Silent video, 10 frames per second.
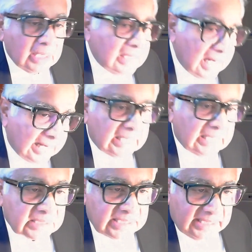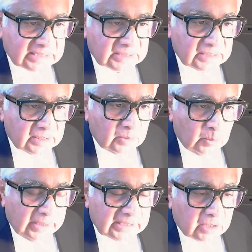unlike other states,
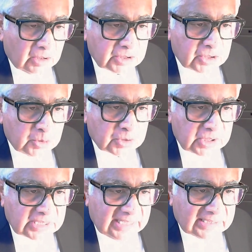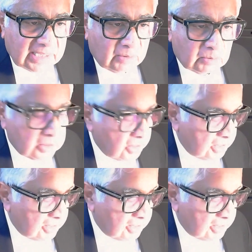where the constitution sets out